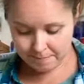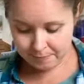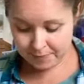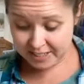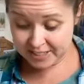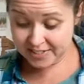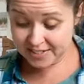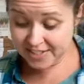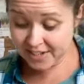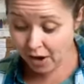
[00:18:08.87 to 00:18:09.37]

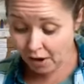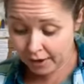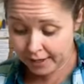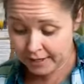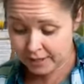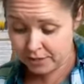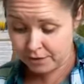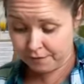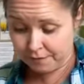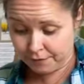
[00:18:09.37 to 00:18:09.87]

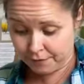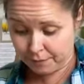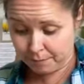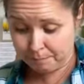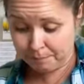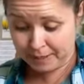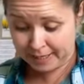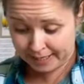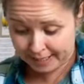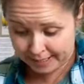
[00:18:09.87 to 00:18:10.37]
size of the
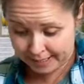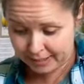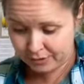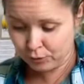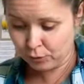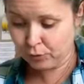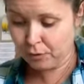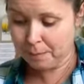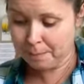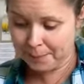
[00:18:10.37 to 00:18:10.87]
bead
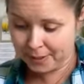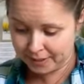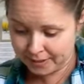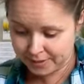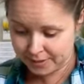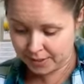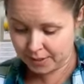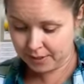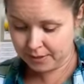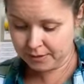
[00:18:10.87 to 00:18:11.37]
or the
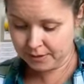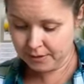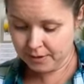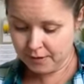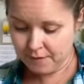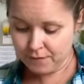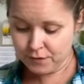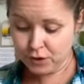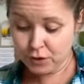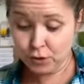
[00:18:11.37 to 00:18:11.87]
button
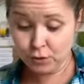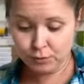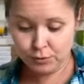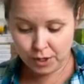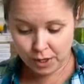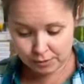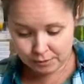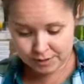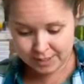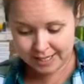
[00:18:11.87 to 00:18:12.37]
that you'll
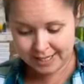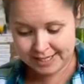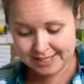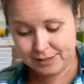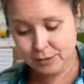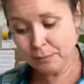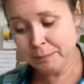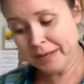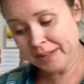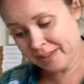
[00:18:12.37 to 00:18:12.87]
notice, it
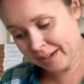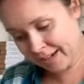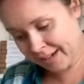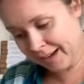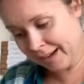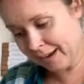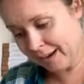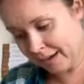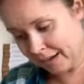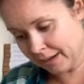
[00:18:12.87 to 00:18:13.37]
will be the
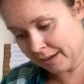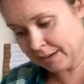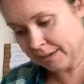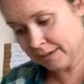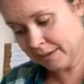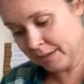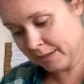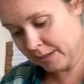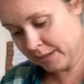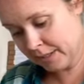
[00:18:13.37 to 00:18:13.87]
colour.
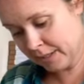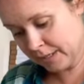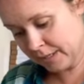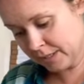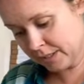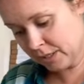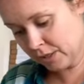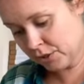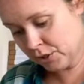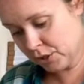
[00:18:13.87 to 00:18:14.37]

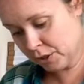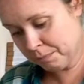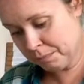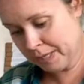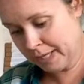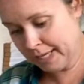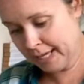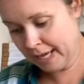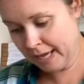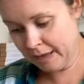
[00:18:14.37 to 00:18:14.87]
So just be
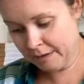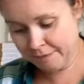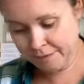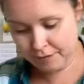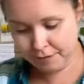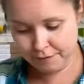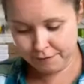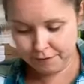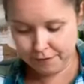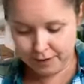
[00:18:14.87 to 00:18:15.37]
careful
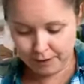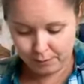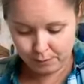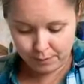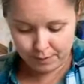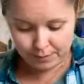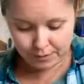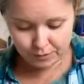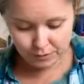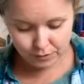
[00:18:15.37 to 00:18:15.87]
of that
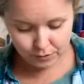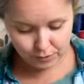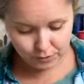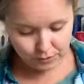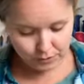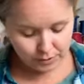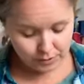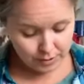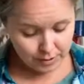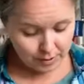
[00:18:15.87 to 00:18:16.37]
when you're
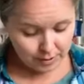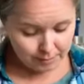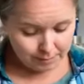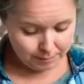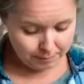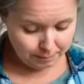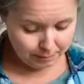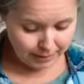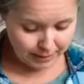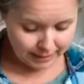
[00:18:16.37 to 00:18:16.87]

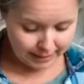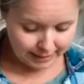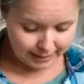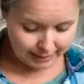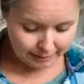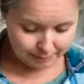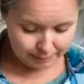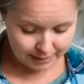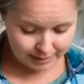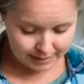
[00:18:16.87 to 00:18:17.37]

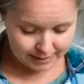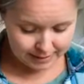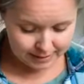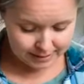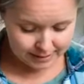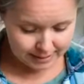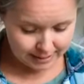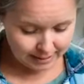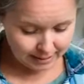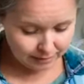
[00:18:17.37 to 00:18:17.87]
planning
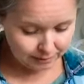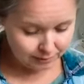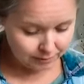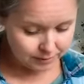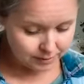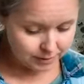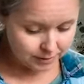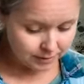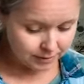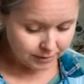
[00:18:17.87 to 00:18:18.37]
pieces out.